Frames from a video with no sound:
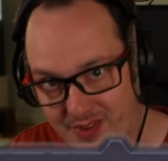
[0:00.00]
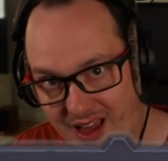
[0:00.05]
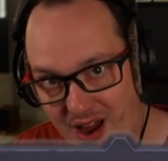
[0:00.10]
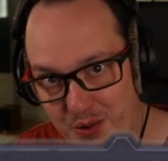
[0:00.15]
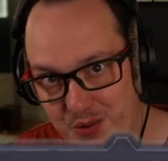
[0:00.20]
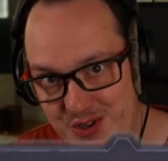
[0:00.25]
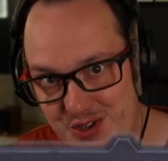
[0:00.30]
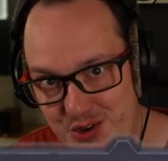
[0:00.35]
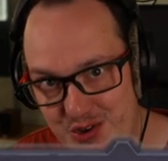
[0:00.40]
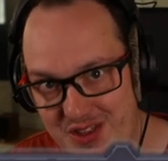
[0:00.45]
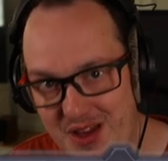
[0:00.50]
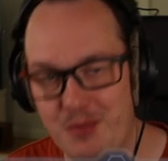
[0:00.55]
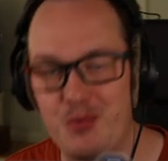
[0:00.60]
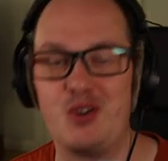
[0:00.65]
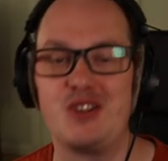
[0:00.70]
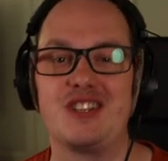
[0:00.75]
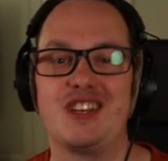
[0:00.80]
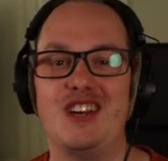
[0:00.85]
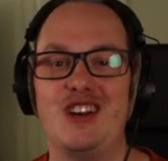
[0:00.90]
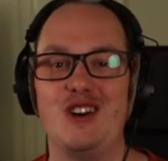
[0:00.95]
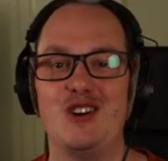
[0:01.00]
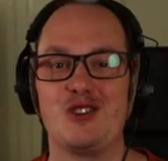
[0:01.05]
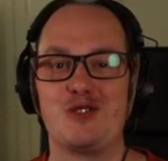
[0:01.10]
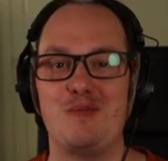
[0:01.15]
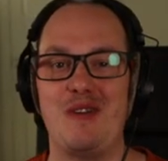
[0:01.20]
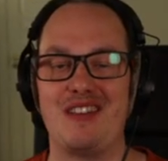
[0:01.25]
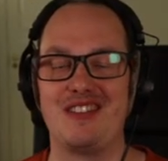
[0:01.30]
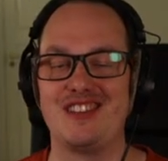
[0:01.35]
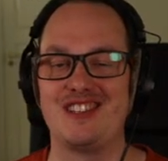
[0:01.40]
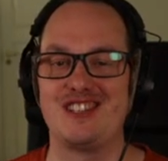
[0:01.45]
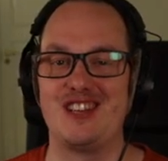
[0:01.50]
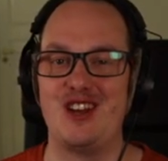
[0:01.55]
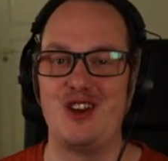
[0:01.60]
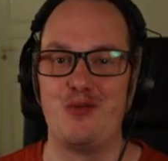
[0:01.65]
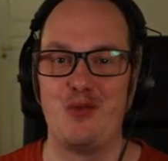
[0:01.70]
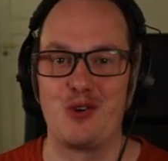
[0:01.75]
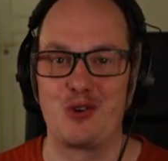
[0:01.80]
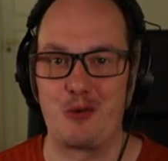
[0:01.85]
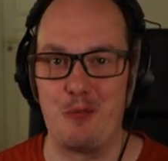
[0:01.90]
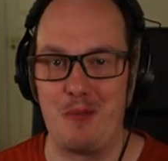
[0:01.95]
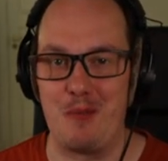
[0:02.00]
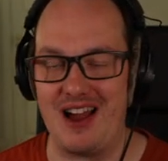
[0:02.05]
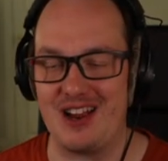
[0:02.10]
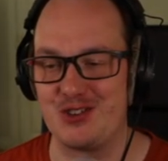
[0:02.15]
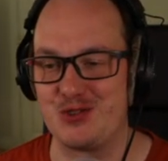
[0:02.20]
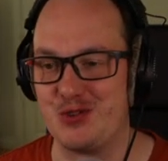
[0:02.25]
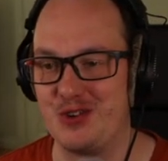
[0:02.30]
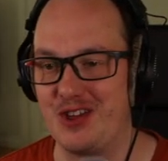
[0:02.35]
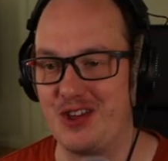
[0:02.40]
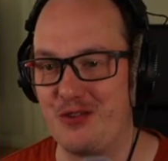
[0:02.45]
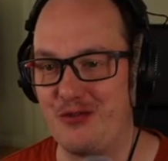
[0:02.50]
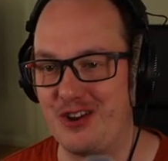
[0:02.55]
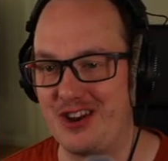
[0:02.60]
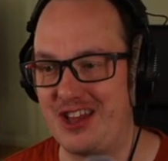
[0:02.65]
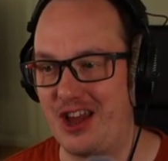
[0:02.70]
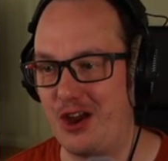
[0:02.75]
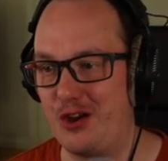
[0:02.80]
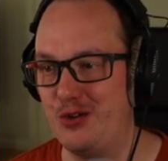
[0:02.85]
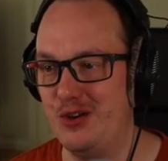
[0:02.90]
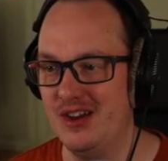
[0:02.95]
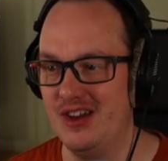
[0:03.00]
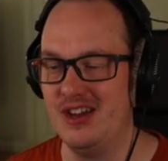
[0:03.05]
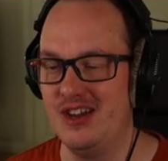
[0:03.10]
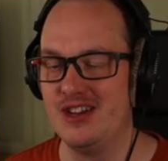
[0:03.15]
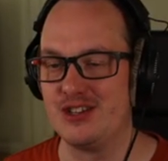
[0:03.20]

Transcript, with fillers: How we doing there, boys and girls? Manthieus here. Welcome back to another video.